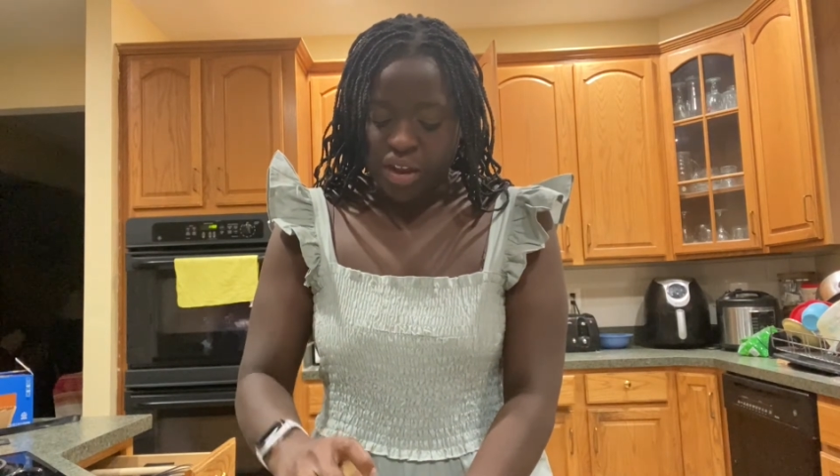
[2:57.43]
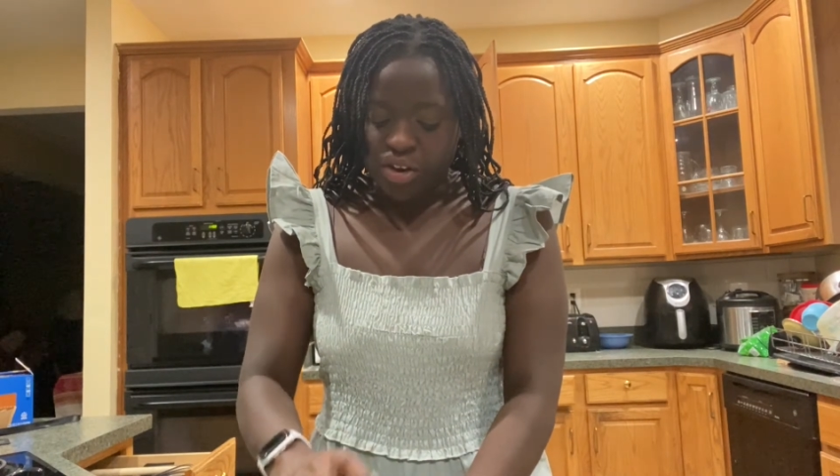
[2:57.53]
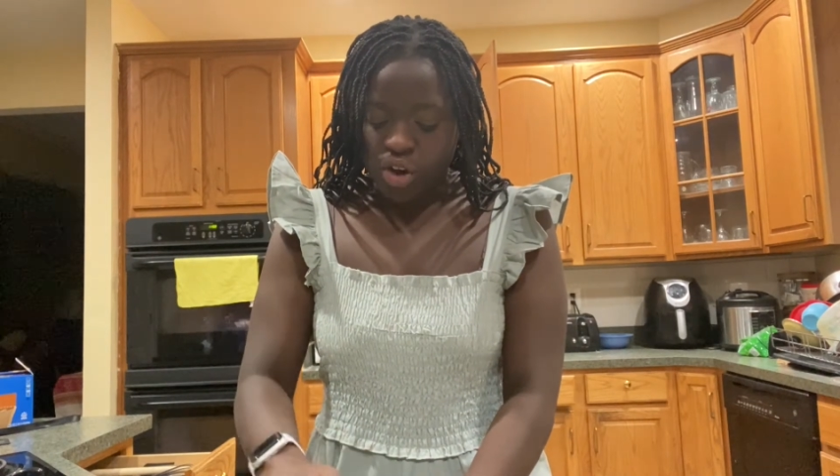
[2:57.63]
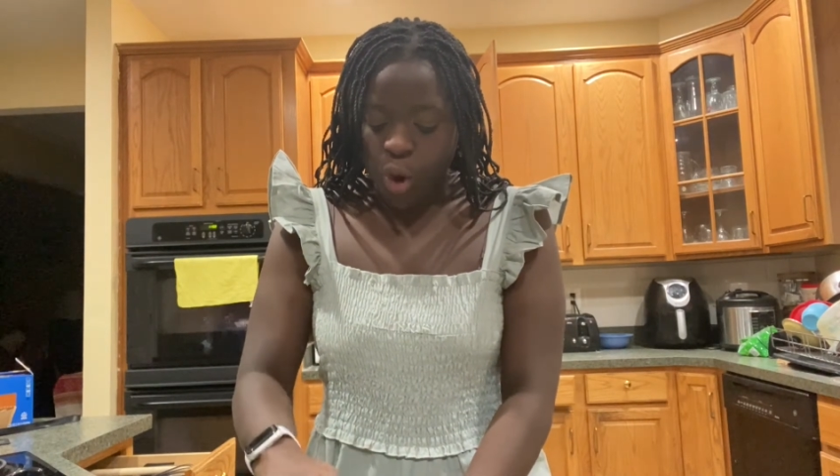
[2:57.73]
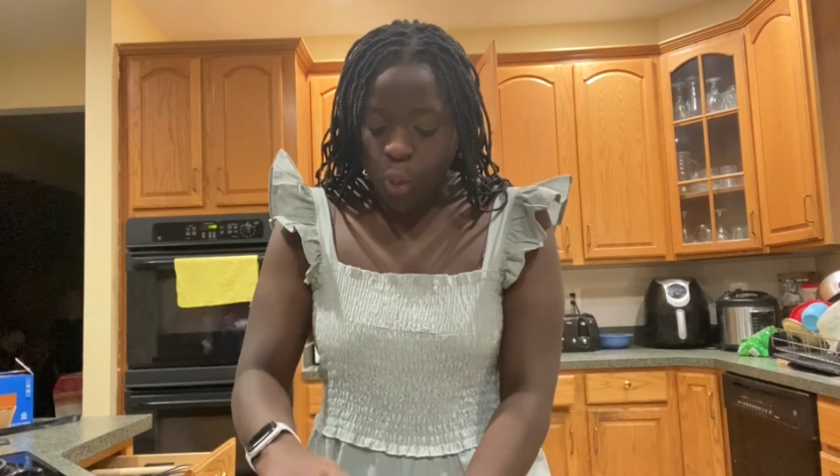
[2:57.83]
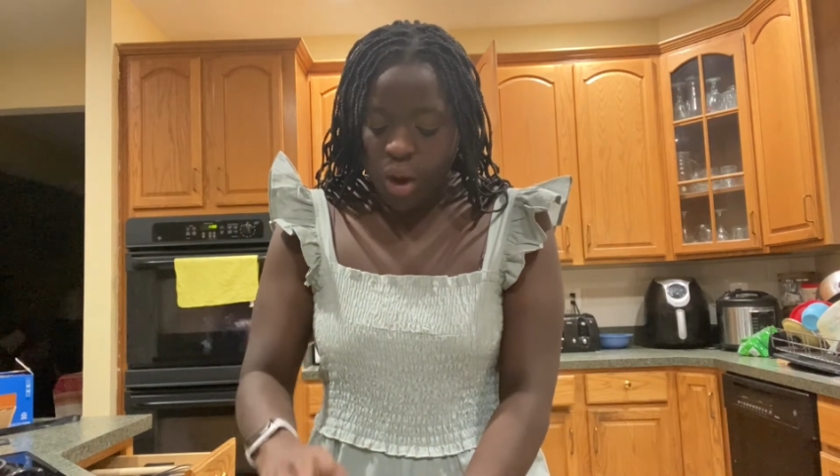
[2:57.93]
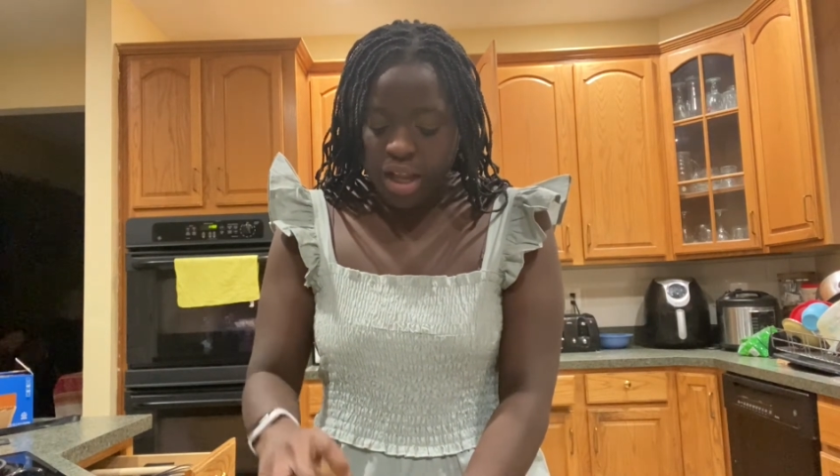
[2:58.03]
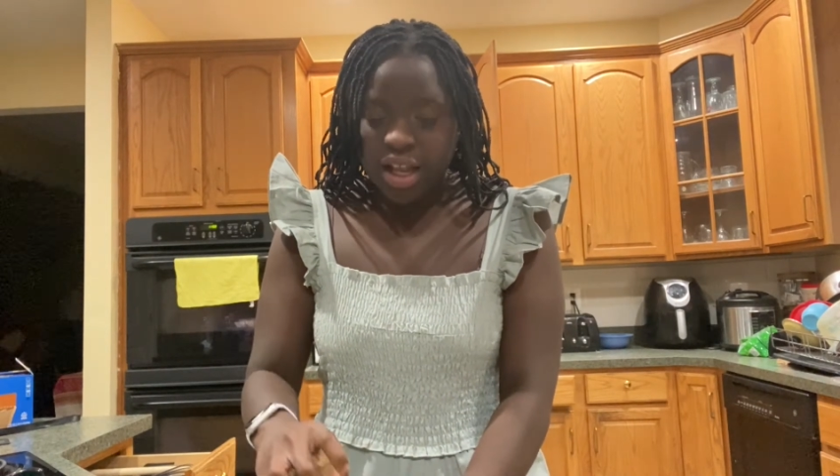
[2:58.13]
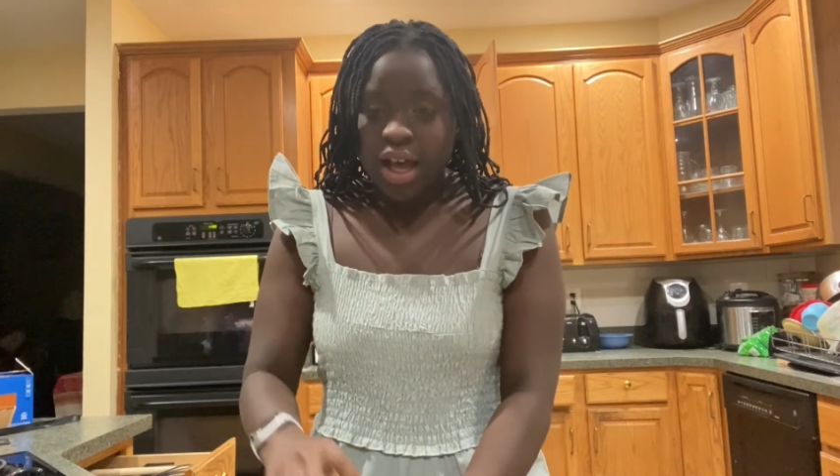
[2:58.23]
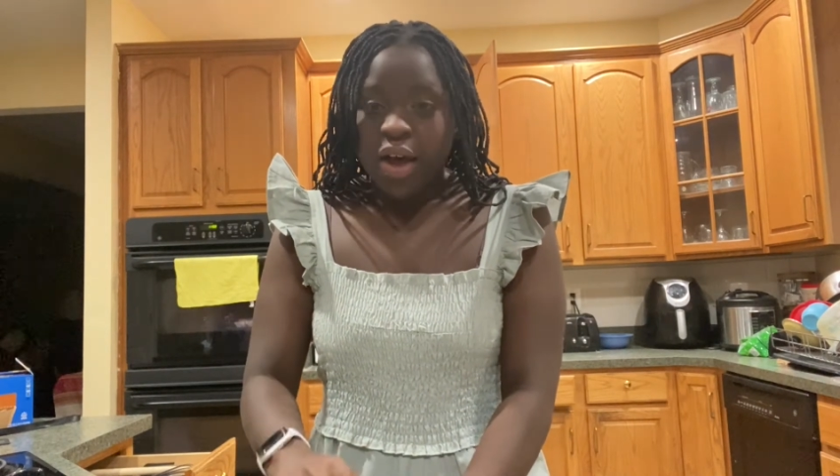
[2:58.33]
no
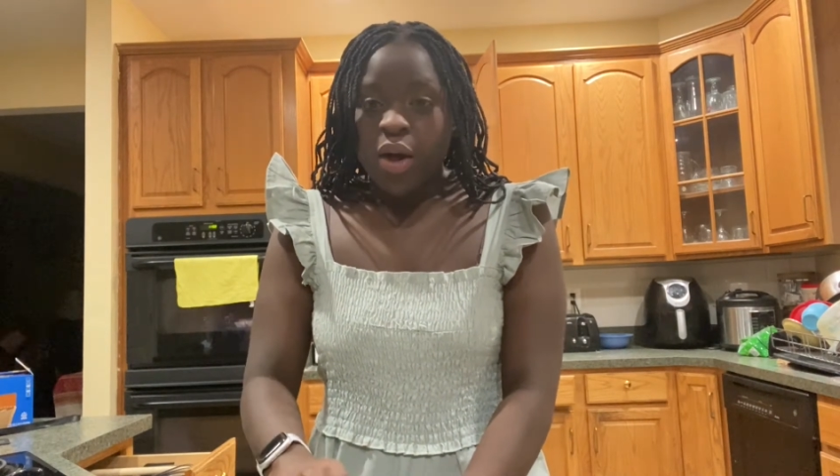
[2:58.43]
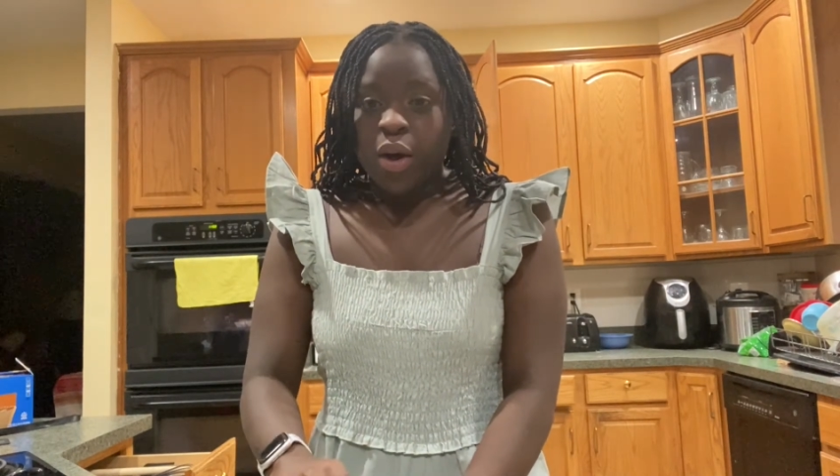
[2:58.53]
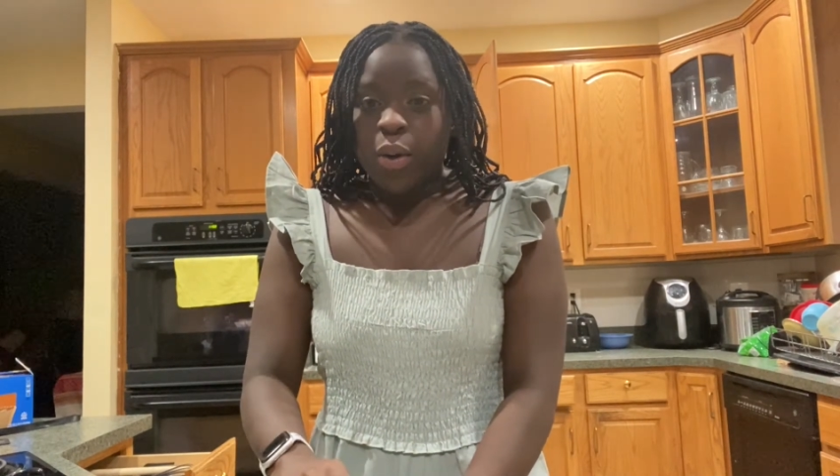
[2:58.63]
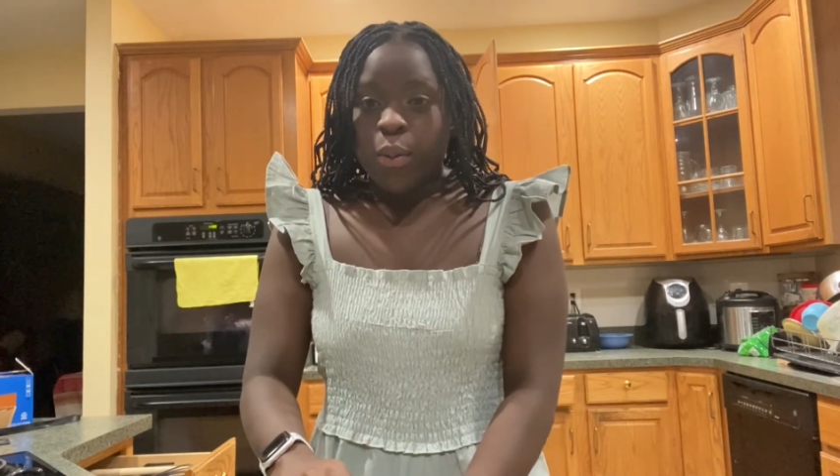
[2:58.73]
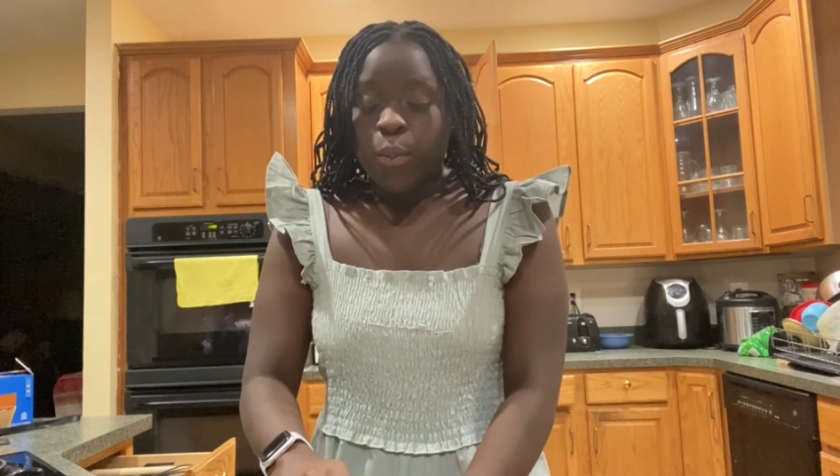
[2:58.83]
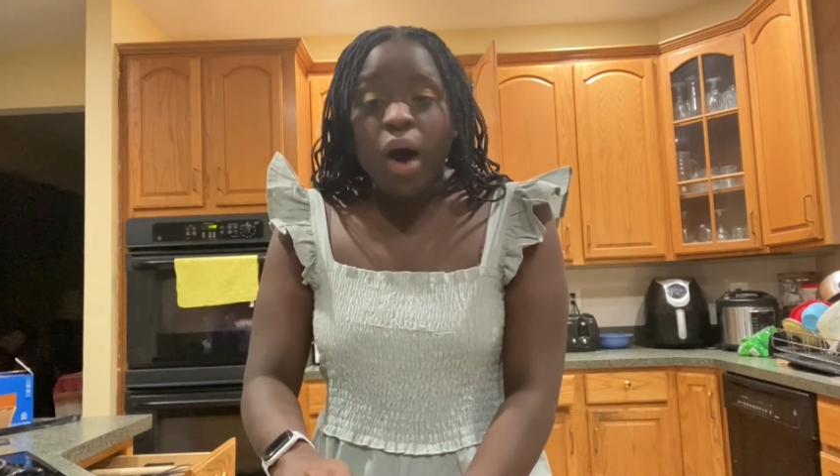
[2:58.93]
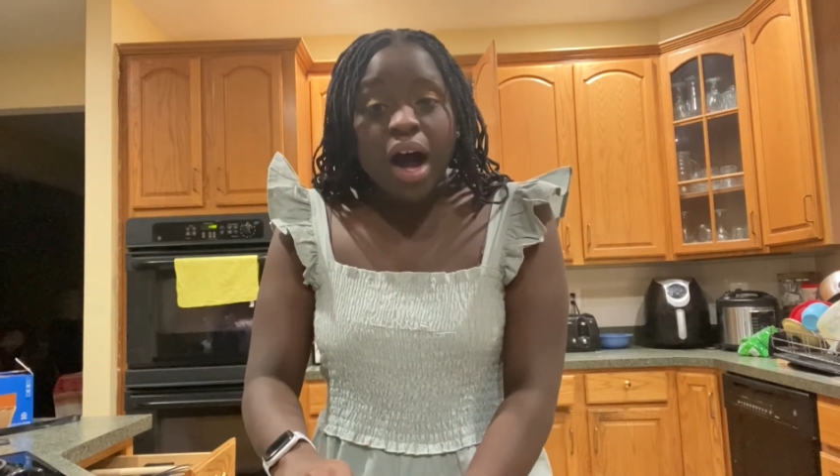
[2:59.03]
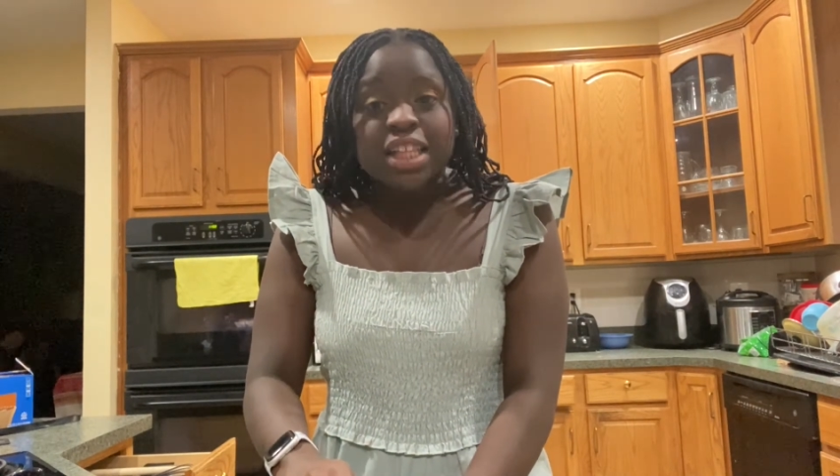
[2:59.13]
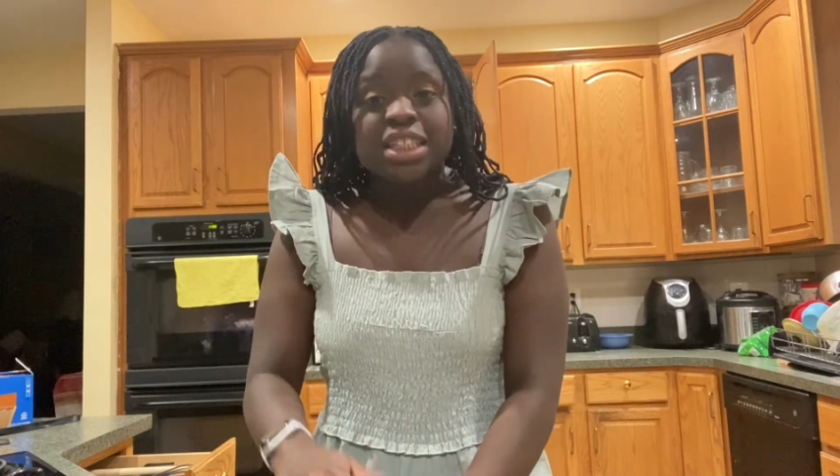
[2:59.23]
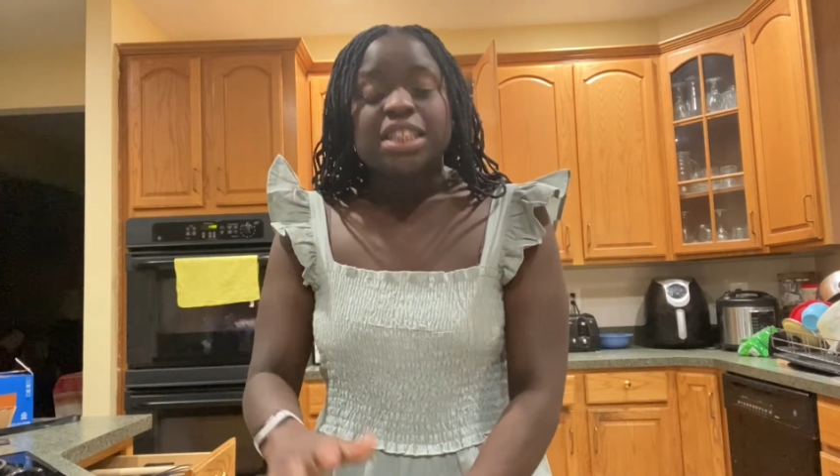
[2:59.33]
one wants.